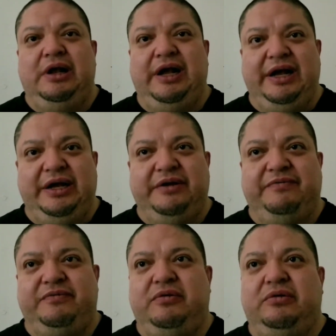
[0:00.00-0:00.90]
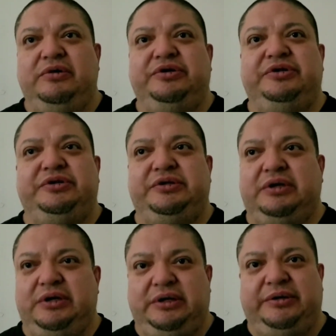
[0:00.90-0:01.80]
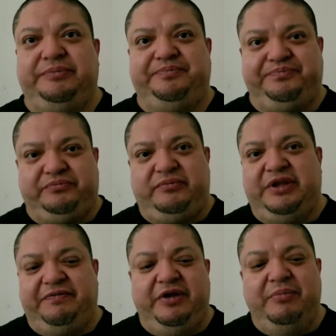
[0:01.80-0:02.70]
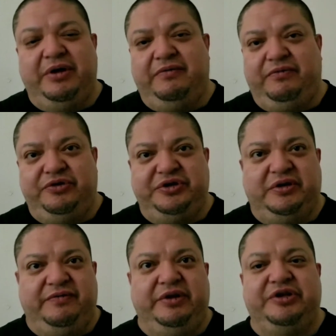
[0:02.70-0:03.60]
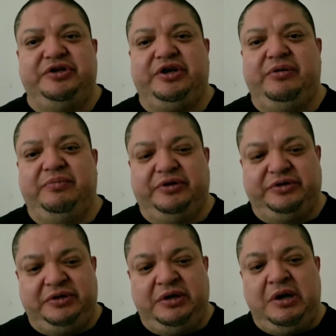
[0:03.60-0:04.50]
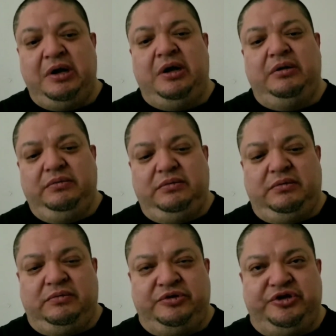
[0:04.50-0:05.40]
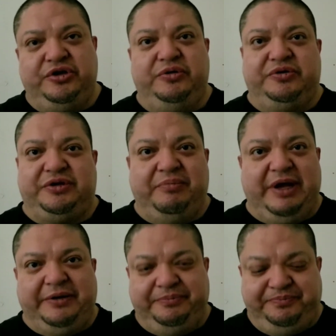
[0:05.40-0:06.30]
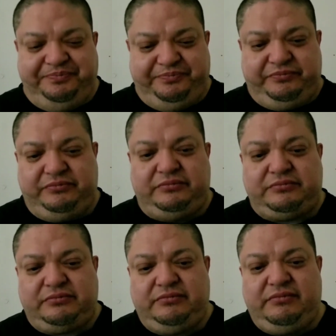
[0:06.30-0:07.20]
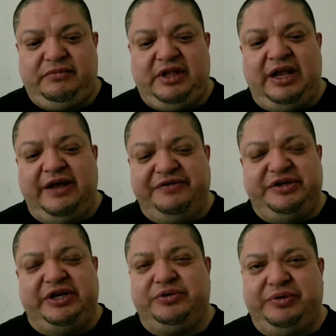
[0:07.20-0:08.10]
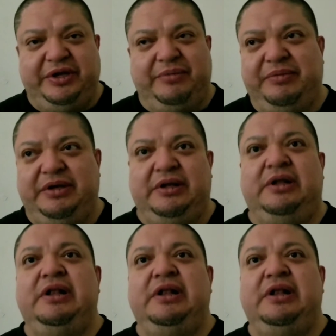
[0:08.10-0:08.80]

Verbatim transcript: and of course uh, the female version of it, the succubus, would seduce the men, have sex with them, and